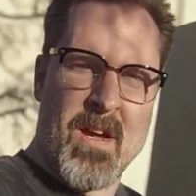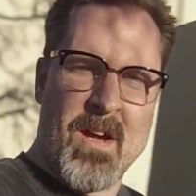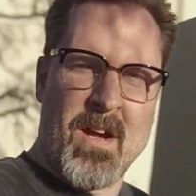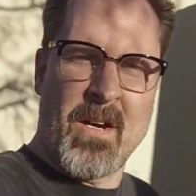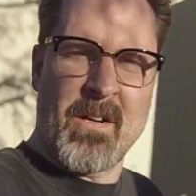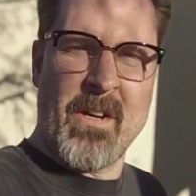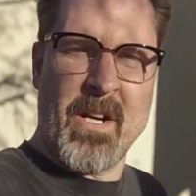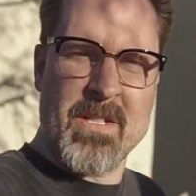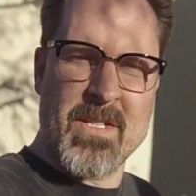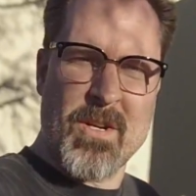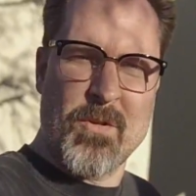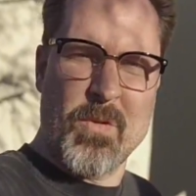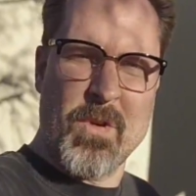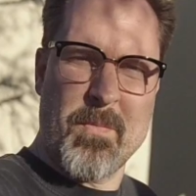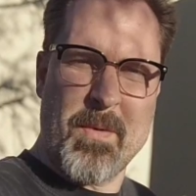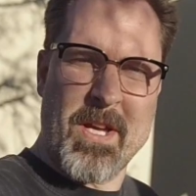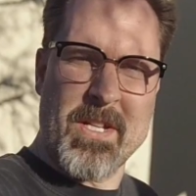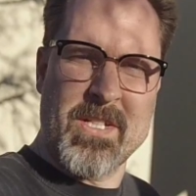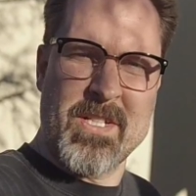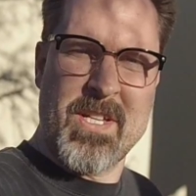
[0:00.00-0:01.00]
All right, so we're
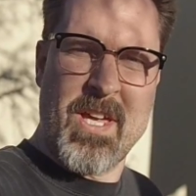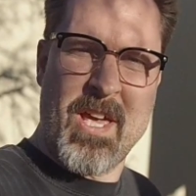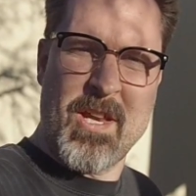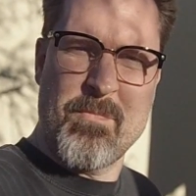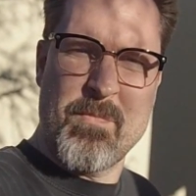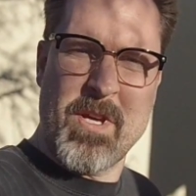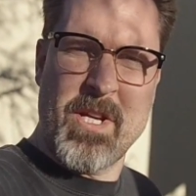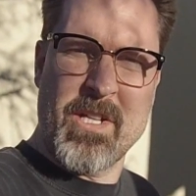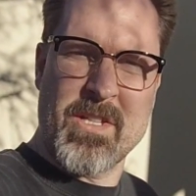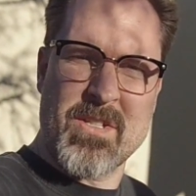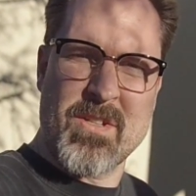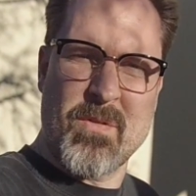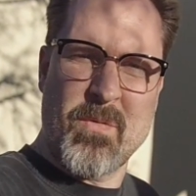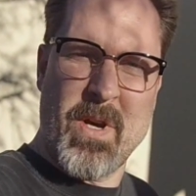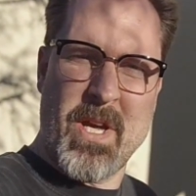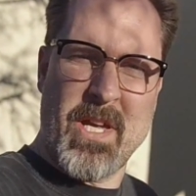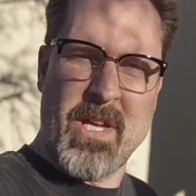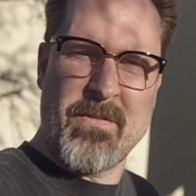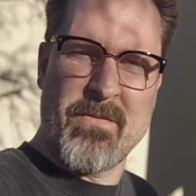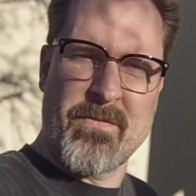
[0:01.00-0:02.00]
about 10 minutes
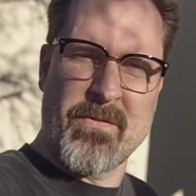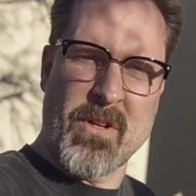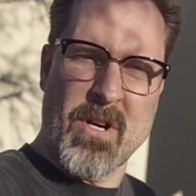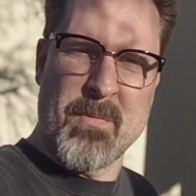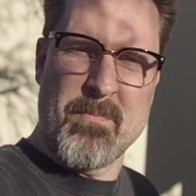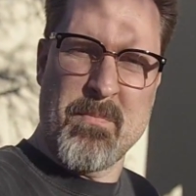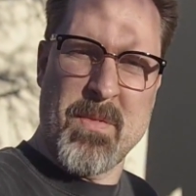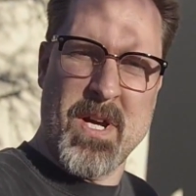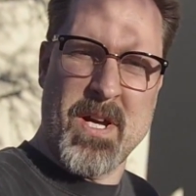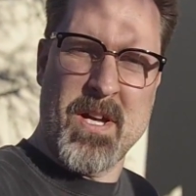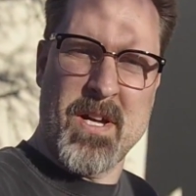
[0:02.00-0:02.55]
away from